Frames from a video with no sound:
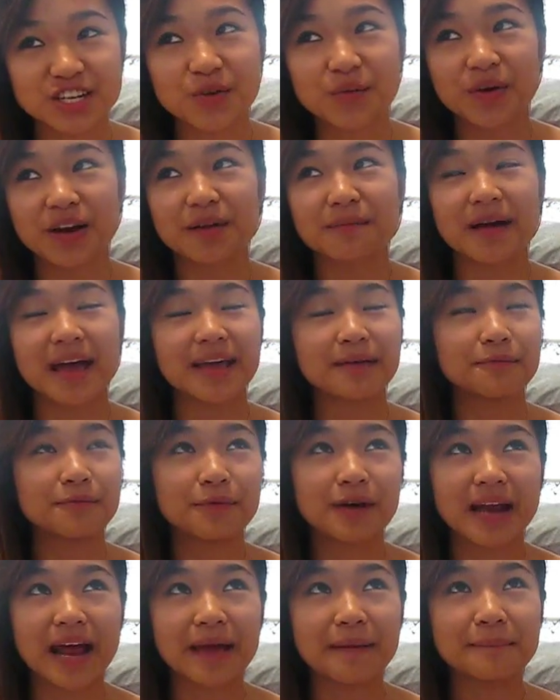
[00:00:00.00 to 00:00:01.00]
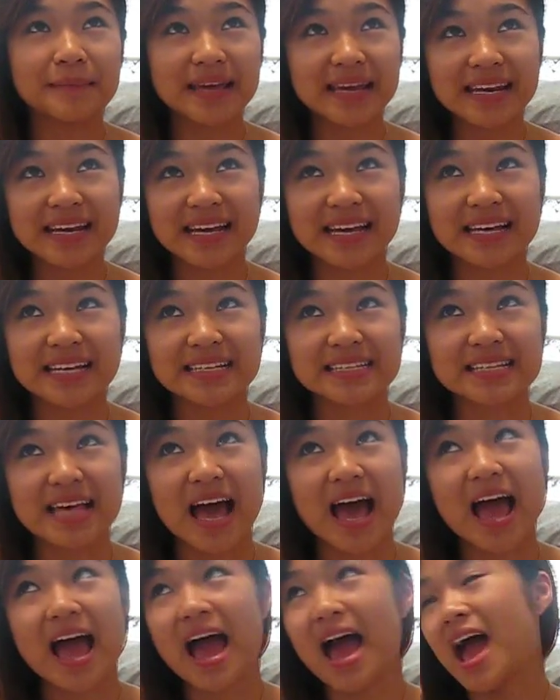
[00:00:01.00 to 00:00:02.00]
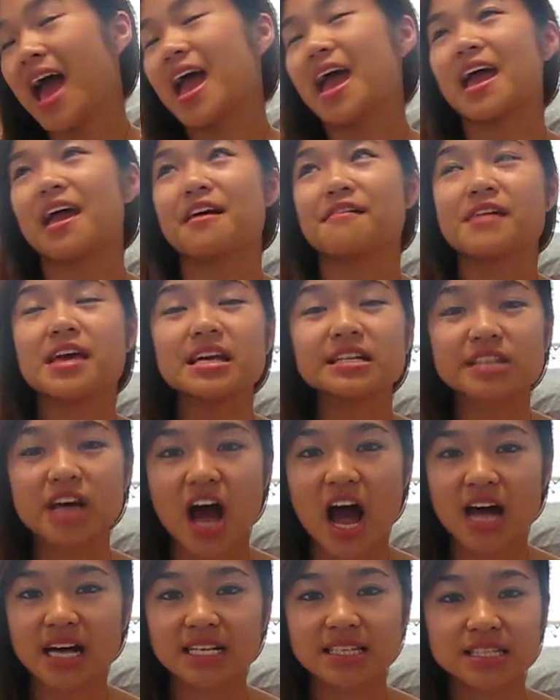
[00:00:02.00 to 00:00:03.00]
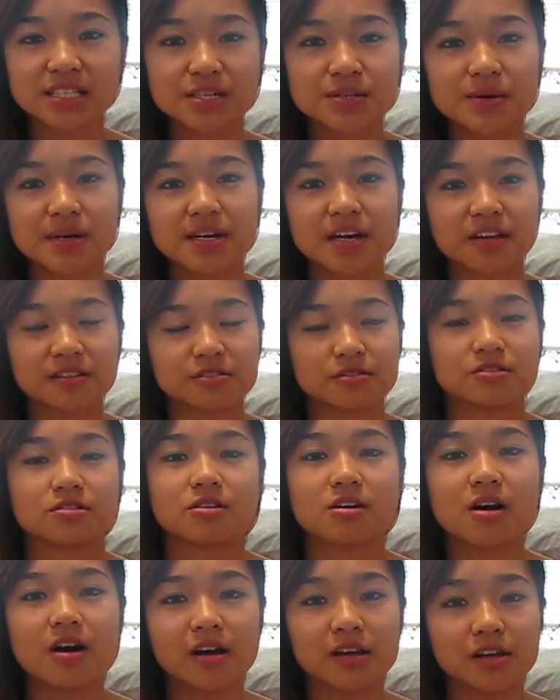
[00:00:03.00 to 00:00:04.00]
And what I mean is, if he talks to another girl,